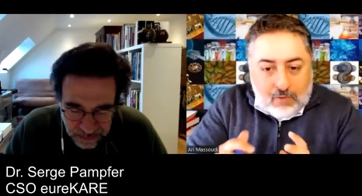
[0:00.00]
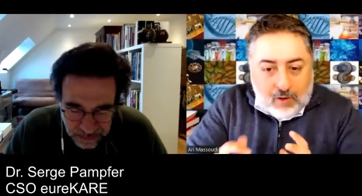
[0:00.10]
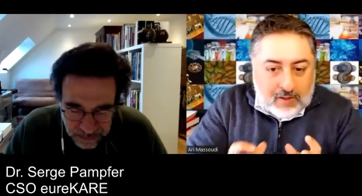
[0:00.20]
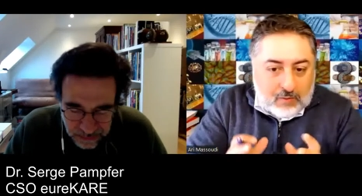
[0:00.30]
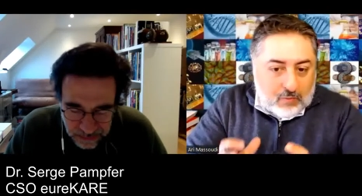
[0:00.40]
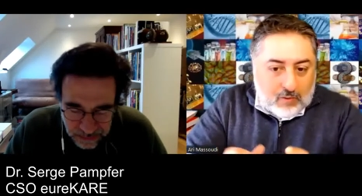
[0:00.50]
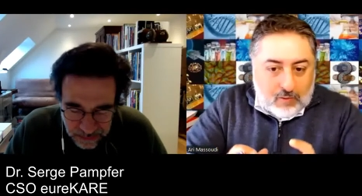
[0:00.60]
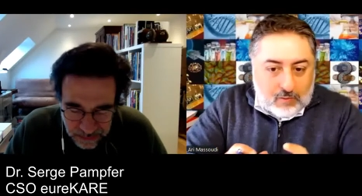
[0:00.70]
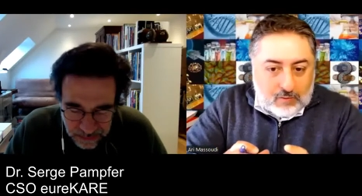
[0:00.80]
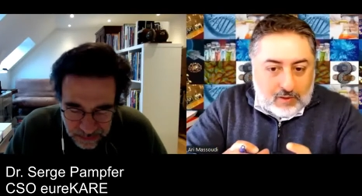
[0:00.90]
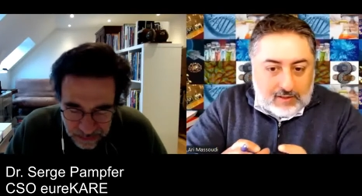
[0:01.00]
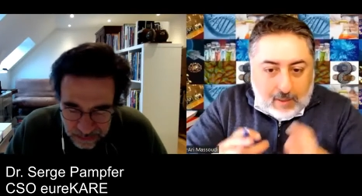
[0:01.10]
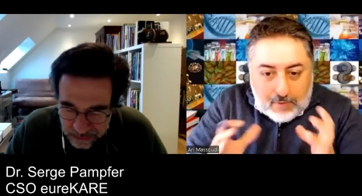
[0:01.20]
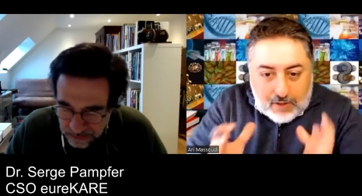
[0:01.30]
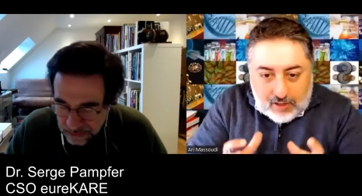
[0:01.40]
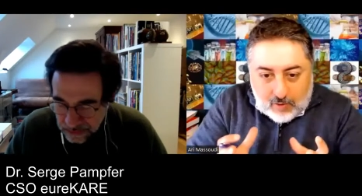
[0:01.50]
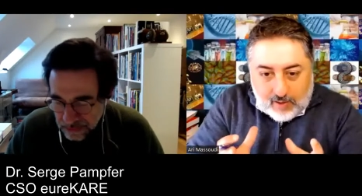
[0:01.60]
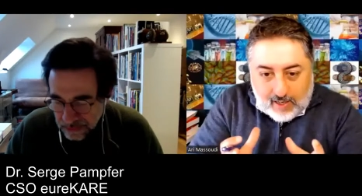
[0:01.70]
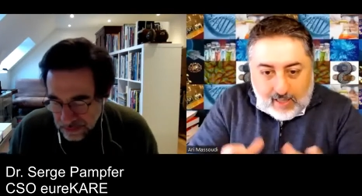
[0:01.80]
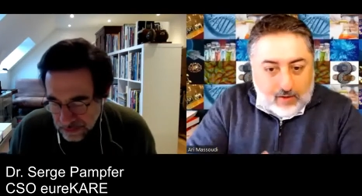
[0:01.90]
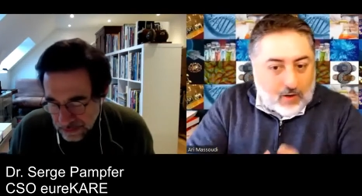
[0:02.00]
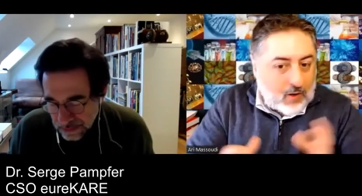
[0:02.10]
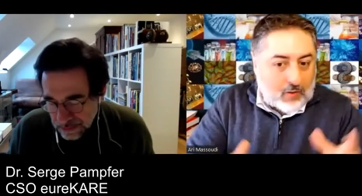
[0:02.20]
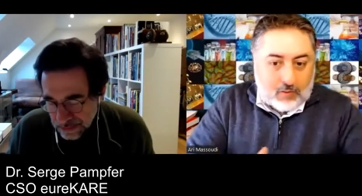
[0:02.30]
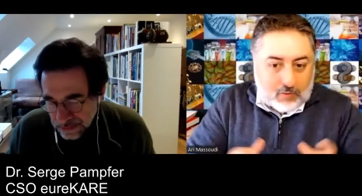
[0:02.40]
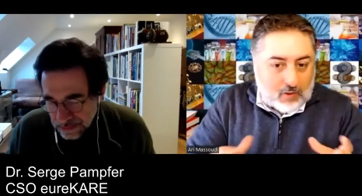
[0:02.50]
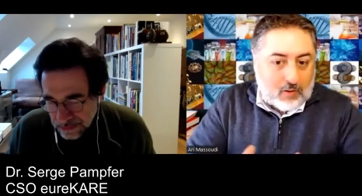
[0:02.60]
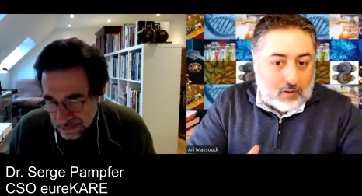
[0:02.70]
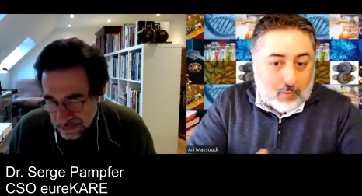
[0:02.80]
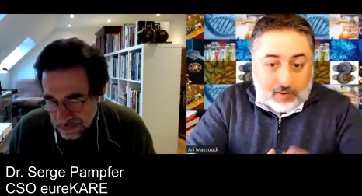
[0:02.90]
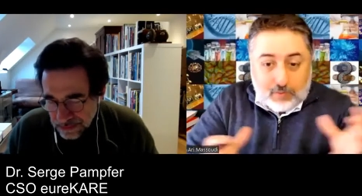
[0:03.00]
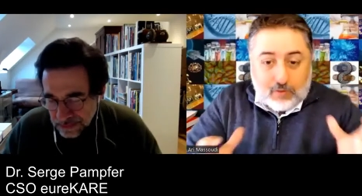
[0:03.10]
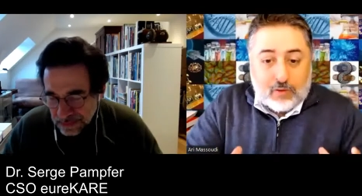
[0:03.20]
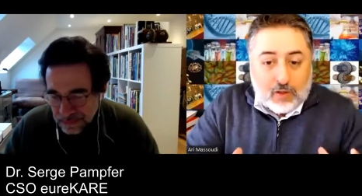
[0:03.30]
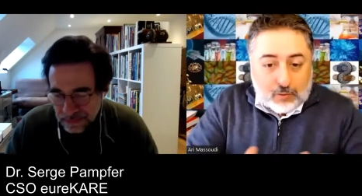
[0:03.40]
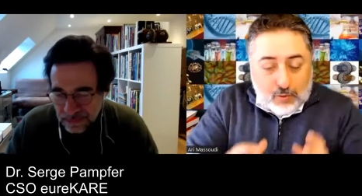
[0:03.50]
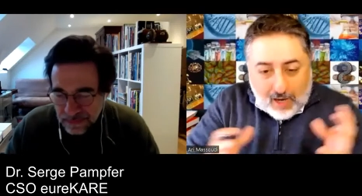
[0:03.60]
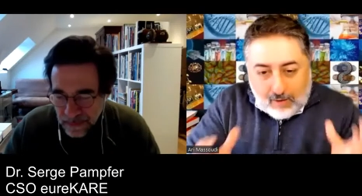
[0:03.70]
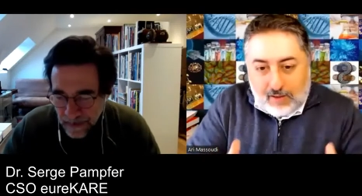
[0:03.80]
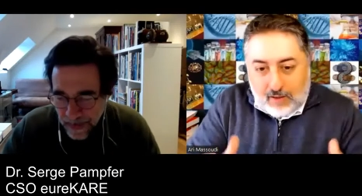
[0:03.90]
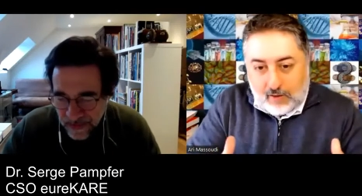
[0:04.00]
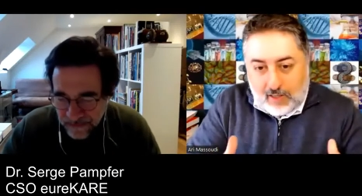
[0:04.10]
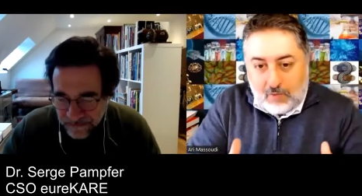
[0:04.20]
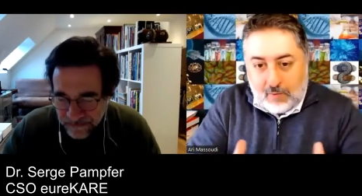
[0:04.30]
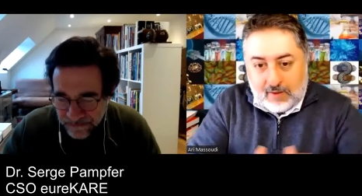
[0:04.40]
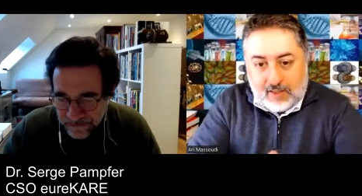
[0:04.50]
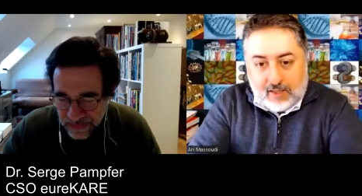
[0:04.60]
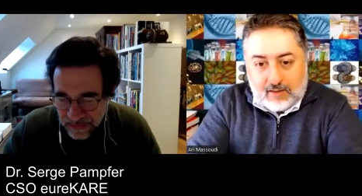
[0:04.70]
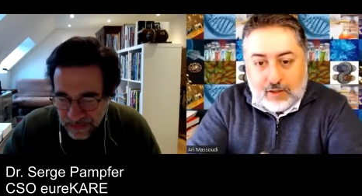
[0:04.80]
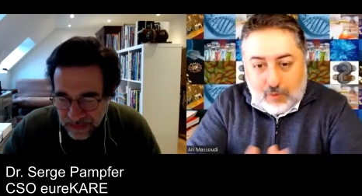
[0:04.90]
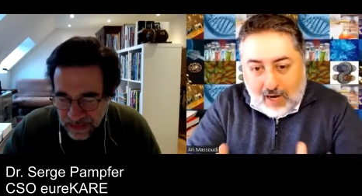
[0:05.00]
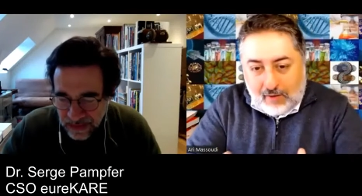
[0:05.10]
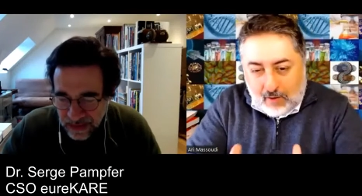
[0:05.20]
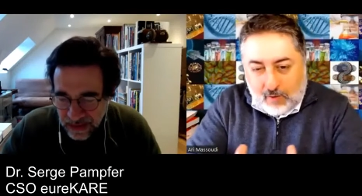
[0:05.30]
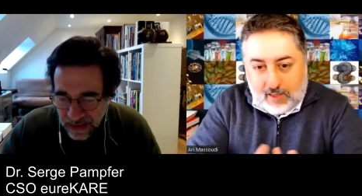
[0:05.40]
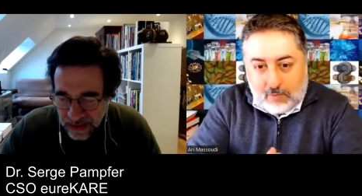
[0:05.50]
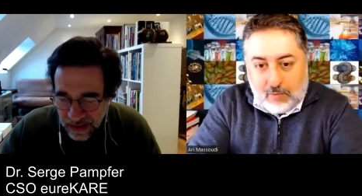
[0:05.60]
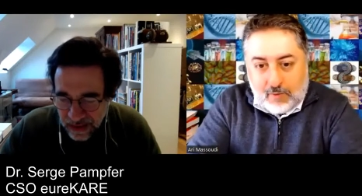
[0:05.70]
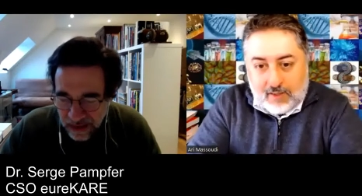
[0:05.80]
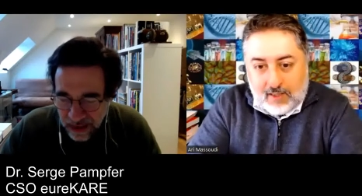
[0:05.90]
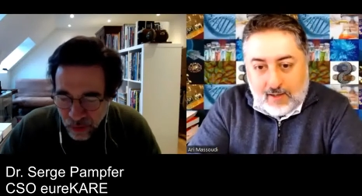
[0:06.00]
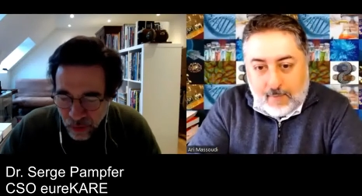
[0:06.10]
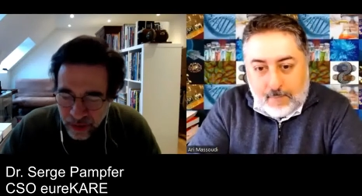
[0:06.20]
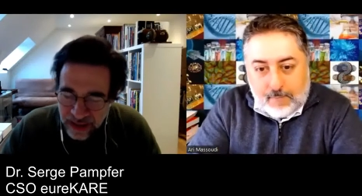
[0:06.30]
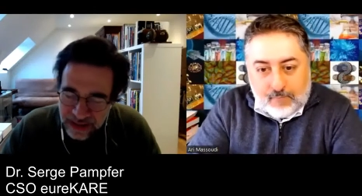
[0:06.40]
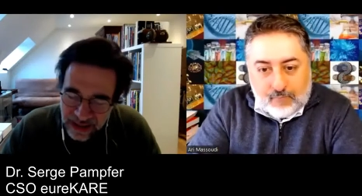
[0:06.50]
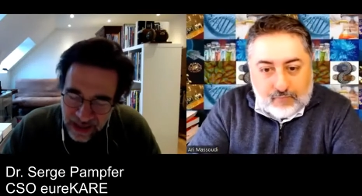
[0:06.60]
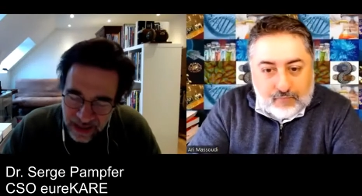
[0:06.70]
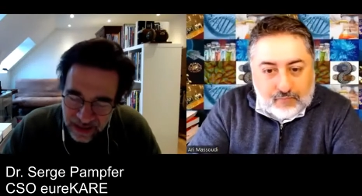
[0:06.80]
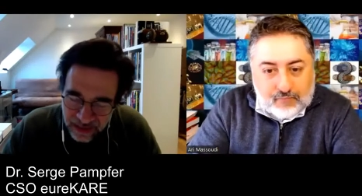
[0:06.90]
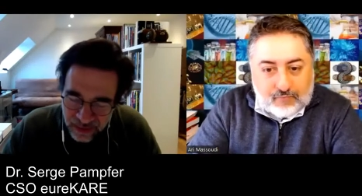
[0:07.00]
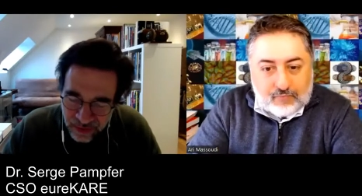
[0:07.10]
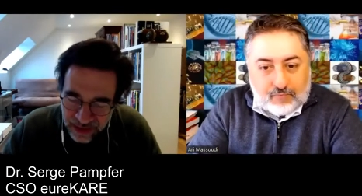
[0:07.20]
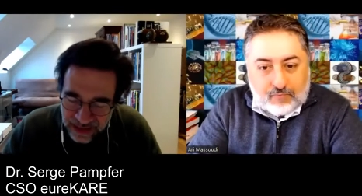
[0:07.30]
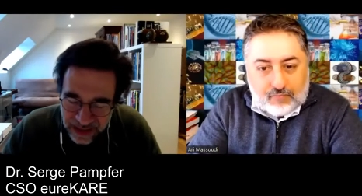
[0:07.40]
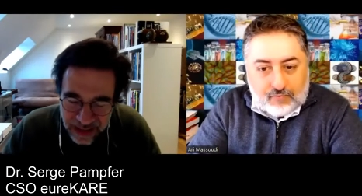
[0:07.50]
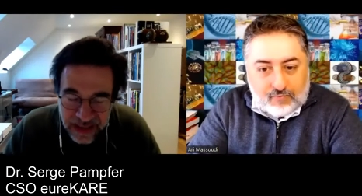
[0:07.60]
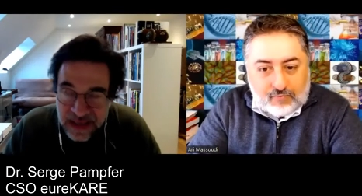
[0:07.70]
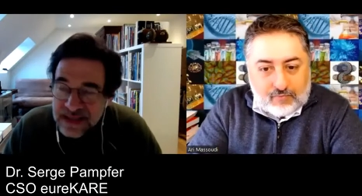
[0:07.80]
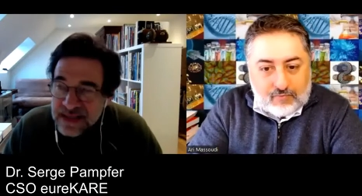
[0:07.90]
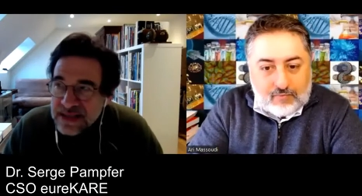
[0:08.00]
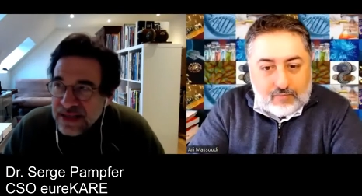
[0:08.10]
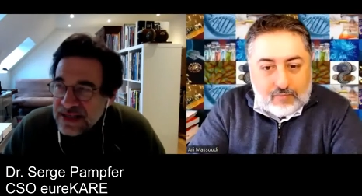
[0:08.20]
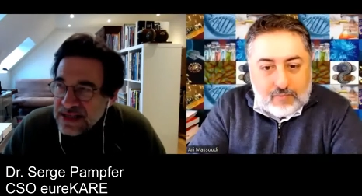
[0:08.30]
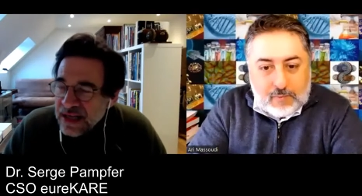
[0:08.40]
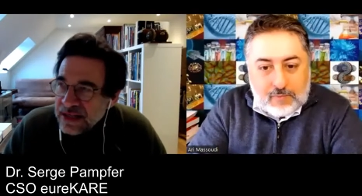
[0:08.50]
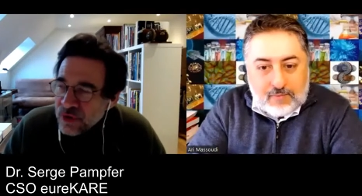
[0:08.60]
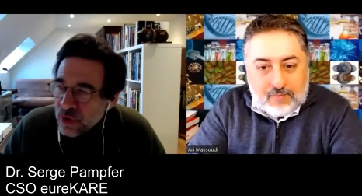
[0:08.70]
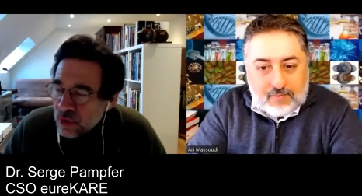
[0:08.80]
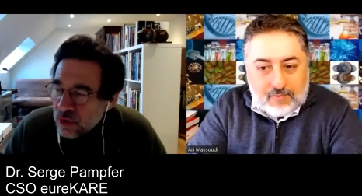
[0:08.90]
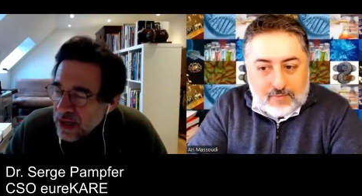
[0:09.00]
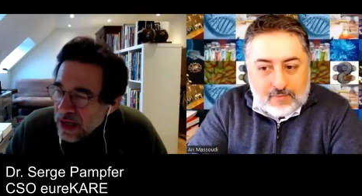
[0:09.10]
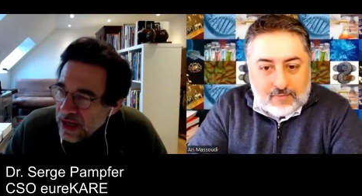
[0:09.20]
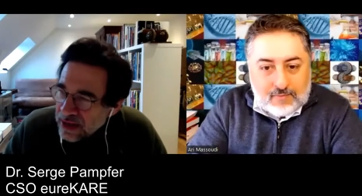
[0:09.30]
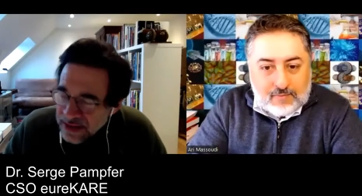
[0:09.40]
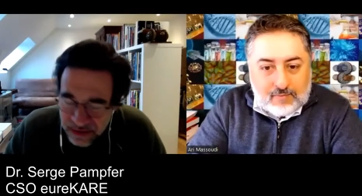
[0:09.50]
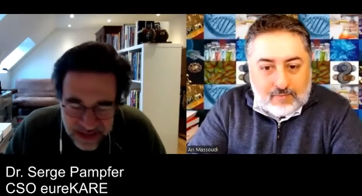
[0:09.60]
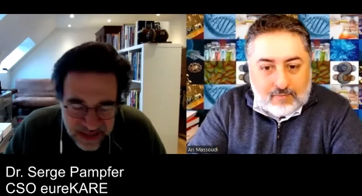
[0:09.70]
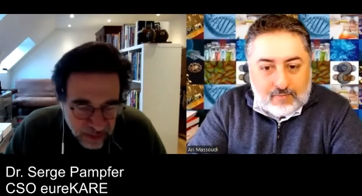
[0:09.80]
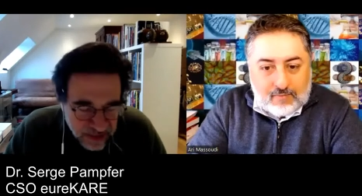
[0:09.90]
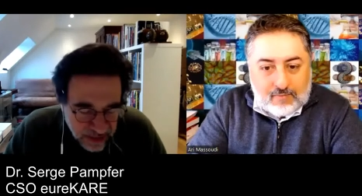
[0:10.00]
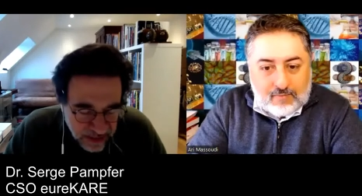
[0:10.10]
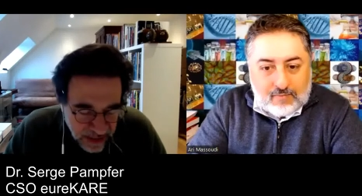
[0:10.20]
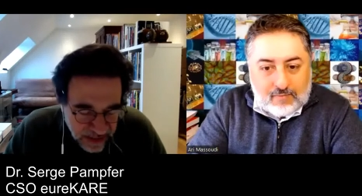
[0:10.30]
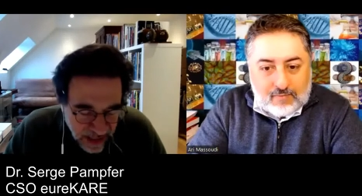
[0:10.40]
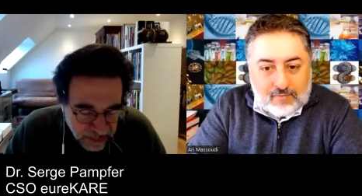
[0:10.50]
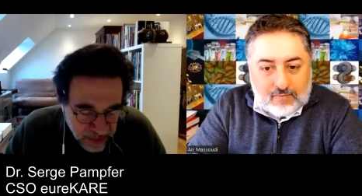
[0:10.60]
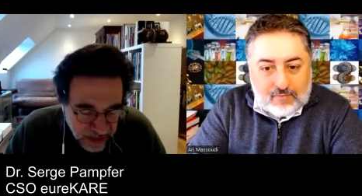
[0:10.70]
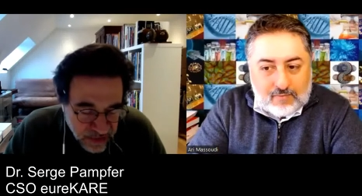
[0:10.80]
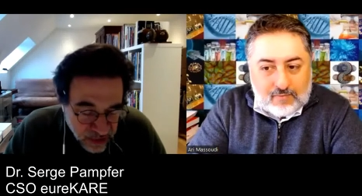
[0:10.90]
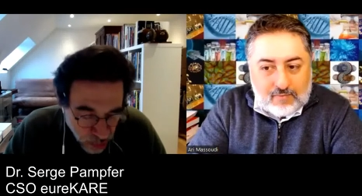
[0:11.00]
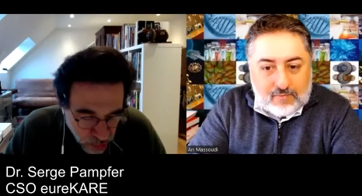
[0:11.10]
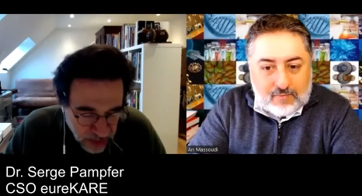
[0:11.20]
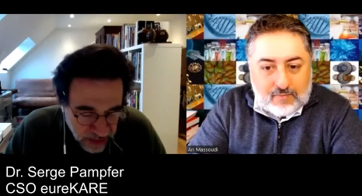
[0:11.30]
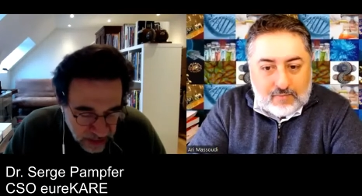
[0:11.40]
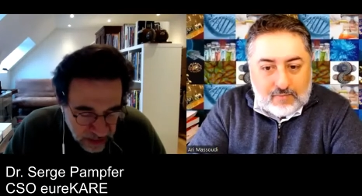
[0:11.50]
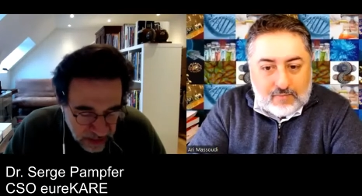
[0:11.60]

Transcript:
Speaker 1: moment established in your head, or, or was it, or do you have an eureka moment? Did you have an eureka moment?
Speaker 2: Uh, eureka, eureka, yes, yes, and no. Uh, there is something that I believe strongly.